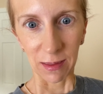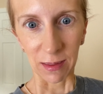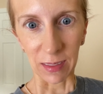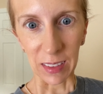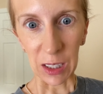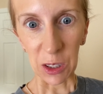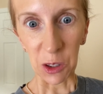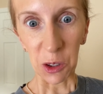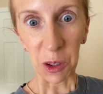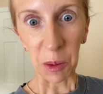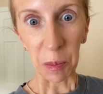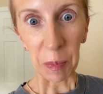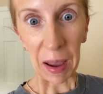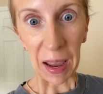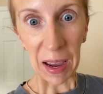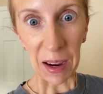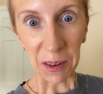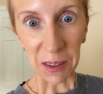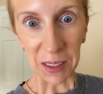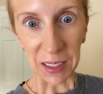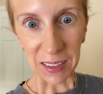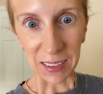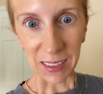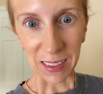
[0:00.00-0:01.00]
these are the
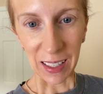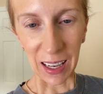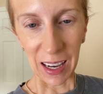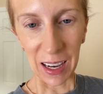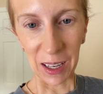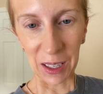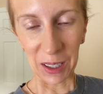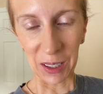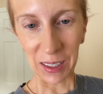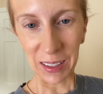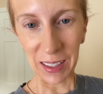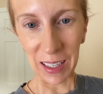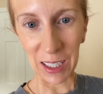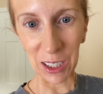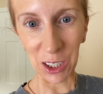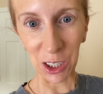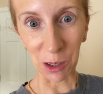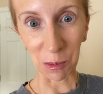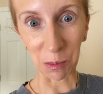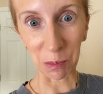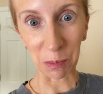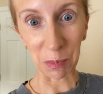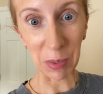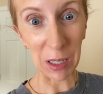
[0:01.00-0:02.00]
parents, they
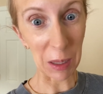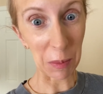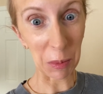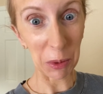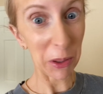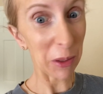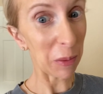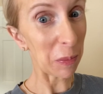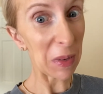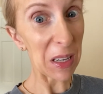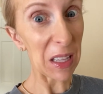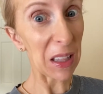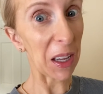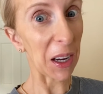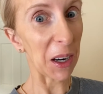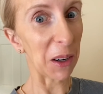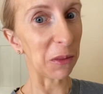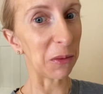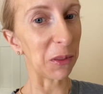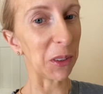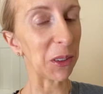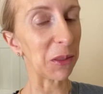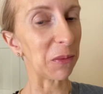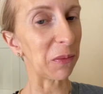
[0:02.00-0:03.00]
should be able to be there
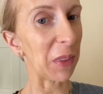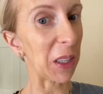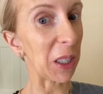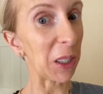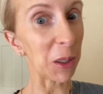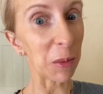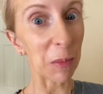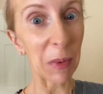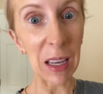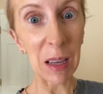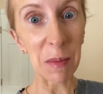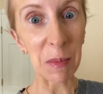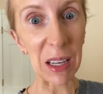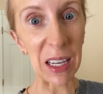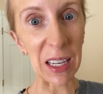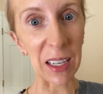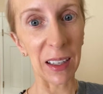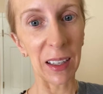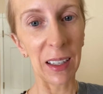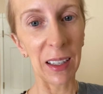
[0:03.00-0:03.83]
for their baby.